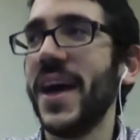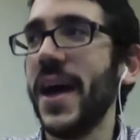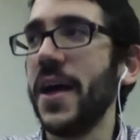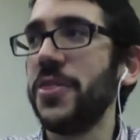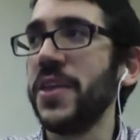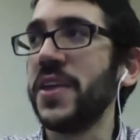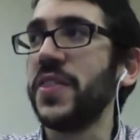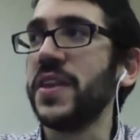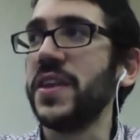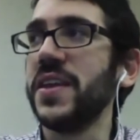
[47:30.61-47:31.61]
think
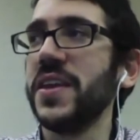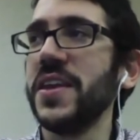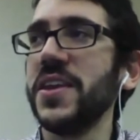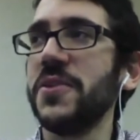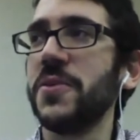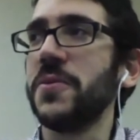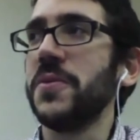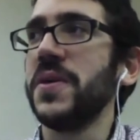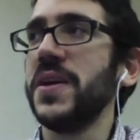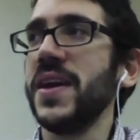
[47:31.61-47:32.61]
that
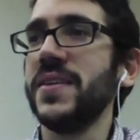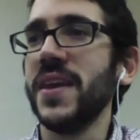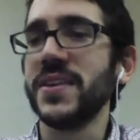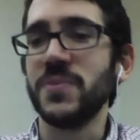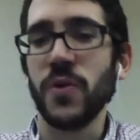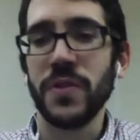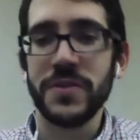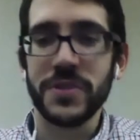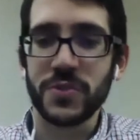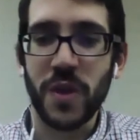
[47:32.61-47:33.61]
it takes more than
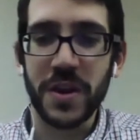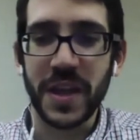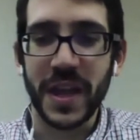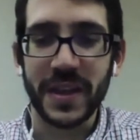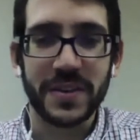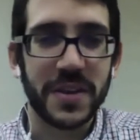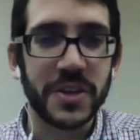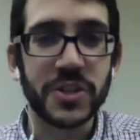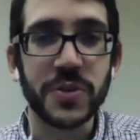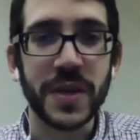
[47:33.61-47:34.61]
just running and
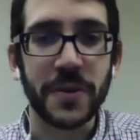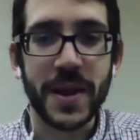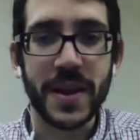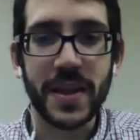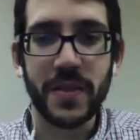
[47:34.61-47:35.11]
shooting, right?